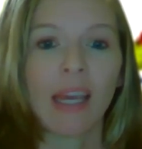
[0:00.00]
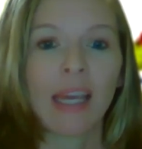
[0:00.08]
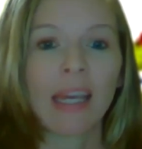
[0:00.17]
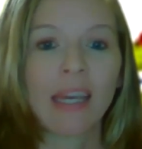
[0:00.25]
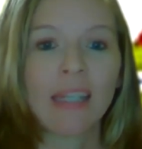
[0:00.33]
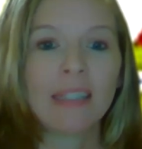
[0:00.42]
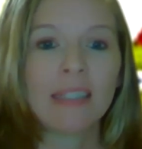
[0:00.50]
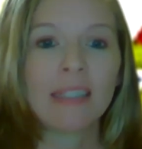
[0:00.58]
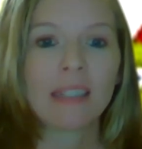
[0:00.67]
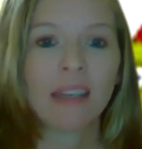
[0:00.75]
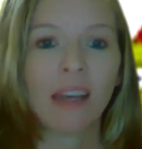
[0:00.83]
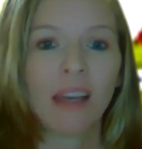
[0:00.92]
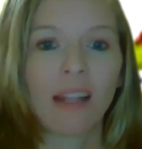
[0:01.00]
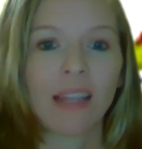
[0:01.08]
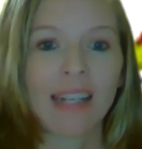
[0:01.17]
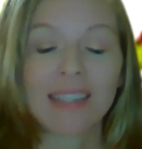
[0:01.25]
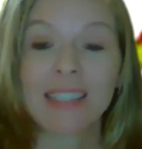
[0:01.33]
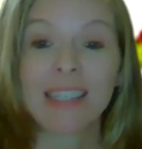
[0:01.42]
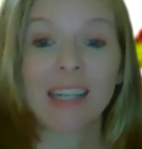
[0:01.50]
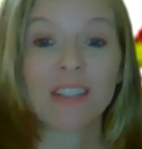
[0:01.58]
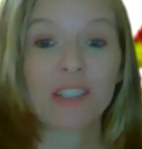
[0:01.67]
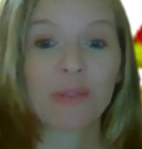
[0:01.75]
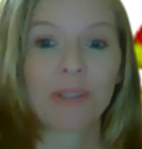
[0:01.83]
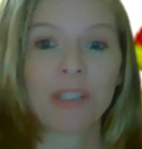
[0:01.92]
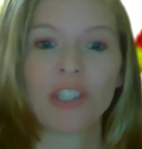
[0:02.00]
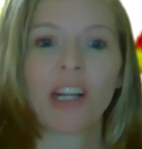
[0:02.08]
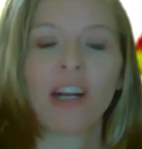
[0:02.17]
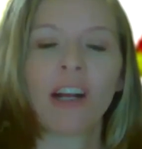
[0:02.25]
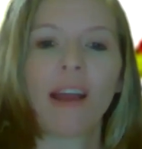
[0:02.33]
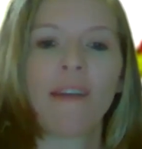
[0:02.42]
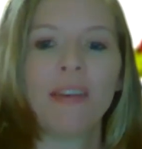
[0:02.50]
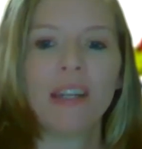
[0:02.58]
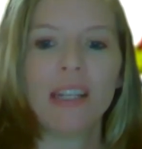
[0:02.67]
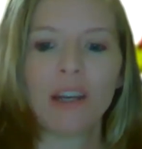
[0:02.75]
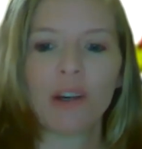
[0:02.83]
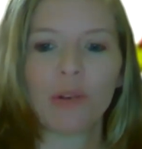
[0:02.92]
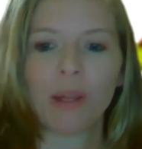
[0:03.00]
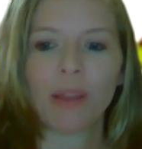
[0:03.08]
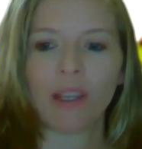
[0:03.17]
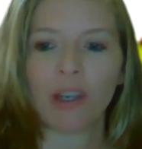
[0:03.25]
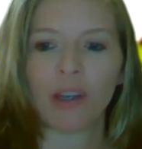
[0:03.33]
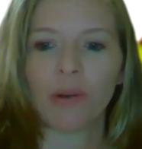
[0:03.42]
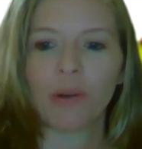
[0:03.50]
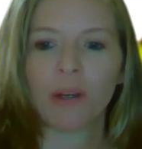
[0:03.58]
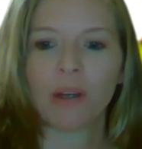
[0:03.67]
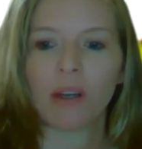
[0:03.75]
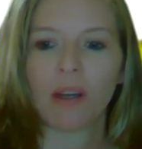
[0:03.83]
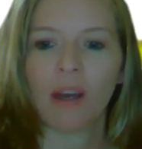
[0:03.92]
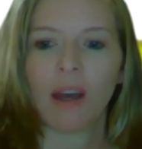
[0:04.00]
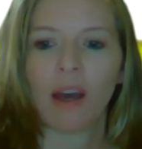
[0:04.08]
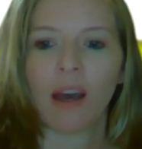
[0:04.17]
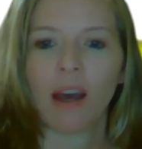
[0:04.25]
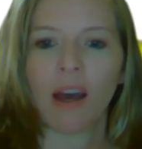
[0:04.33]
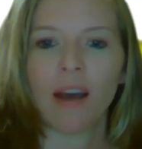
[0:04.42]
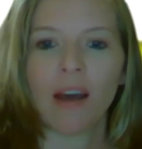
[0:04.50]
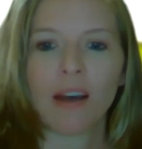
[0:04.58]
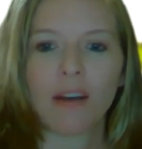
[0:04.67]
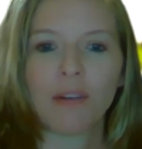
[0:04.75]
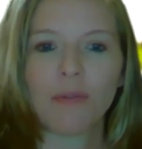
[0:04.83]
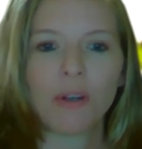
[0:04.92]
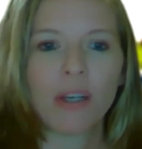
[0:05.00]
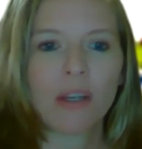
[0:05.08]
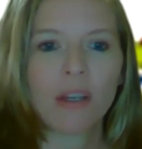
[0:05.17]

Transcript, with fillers: And last thing, I just want to share a video with you of